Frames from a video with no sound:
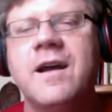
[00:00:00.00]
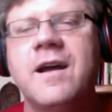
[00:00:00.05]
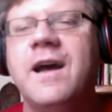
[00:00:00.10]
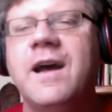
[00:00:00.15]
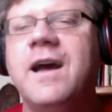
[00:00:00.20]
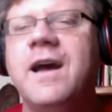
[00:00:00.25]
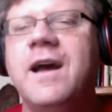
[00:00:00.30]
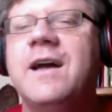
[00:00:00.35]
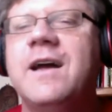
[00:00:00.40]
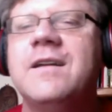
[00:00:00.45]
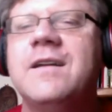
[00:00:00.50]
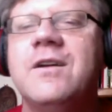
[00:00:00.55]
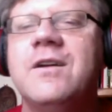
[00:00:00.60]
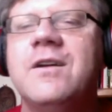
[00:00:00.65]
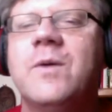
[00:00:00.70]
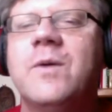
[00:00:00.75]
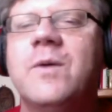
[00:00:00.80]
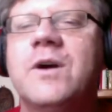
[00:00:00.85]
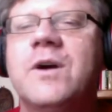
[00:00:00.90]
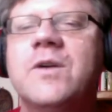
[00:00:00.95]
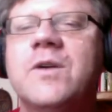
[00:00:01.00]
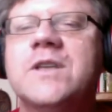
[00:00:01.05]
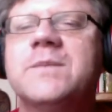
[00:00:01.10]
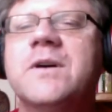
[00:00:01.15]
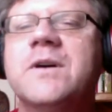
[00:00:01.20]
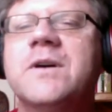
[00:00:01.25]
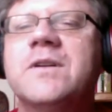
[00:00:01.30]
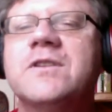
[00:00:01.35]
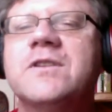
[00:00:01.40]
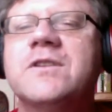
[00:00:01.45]
And what Chris
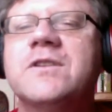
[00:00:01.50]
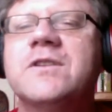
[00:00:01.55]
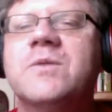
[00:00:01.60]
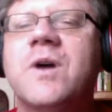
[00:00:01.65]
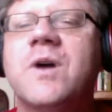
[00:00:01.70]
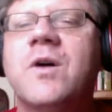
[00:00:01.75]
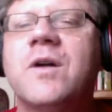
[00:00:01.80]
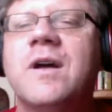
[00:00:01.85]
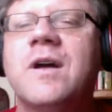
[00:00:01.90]
Milnes just wrote,